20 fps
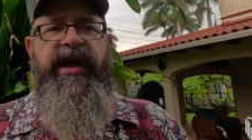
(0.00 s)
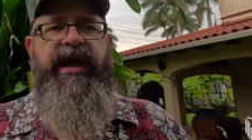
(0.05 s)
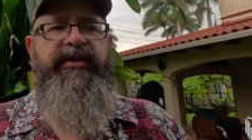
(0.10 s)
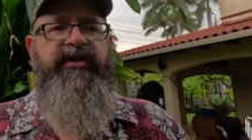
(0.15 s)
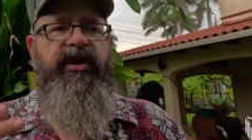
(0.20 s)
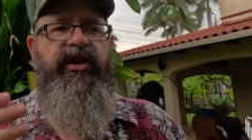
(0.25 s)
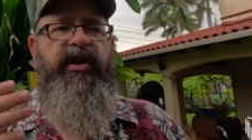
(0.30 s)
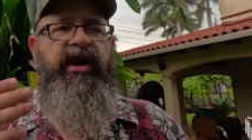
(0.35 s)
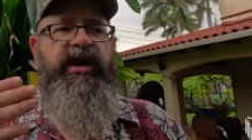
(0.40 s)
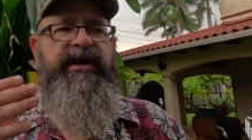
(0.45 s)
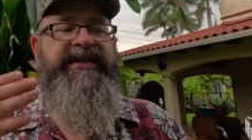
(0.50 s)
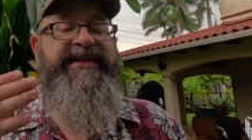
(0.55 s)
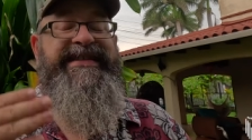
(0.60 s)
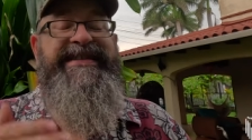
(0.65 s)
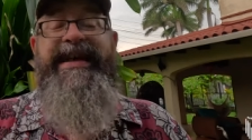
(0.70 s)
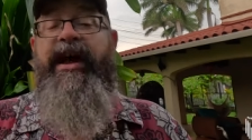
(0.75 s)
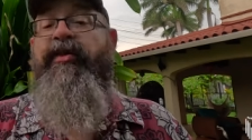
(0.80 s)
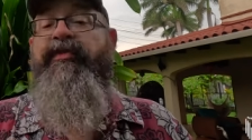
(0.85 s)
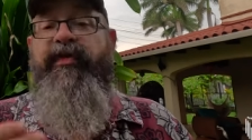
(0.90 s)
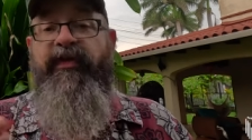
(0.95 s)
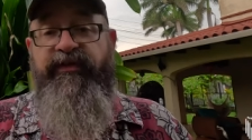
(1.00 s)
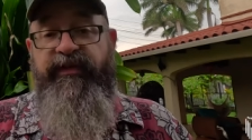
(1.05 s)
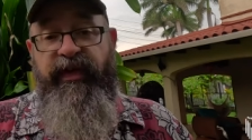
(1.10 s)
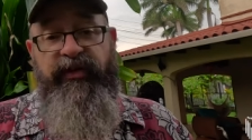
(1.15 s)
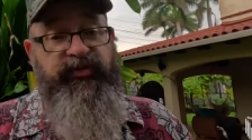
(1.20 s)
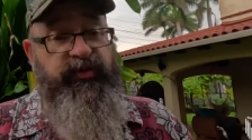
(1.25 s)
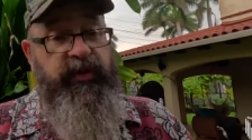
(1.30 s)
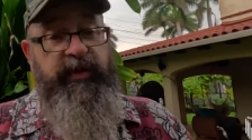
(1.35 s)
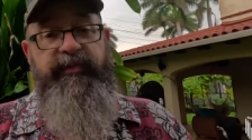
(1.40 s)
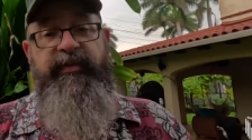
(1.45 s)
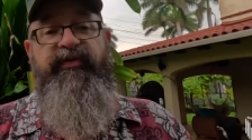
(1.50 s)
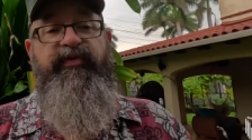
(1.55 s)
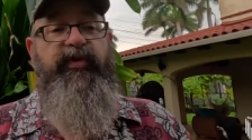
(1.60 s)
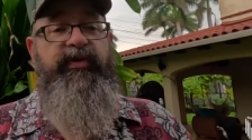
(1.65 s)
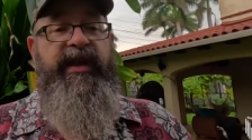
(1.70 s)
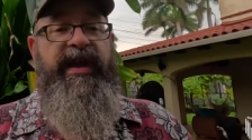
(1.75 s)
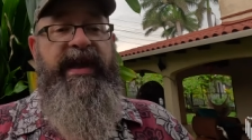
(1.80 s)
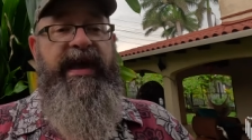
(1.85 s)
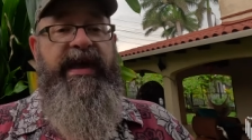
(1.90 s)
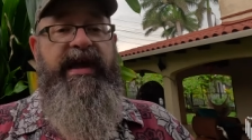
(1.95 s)
and they're self-filtering before
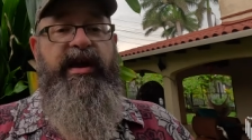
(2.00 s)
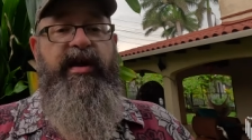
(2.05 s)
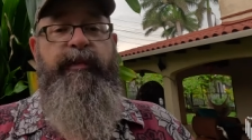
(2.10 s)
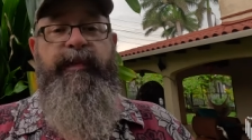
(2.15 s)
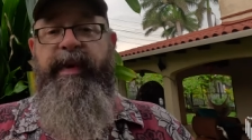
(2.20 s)
they get here.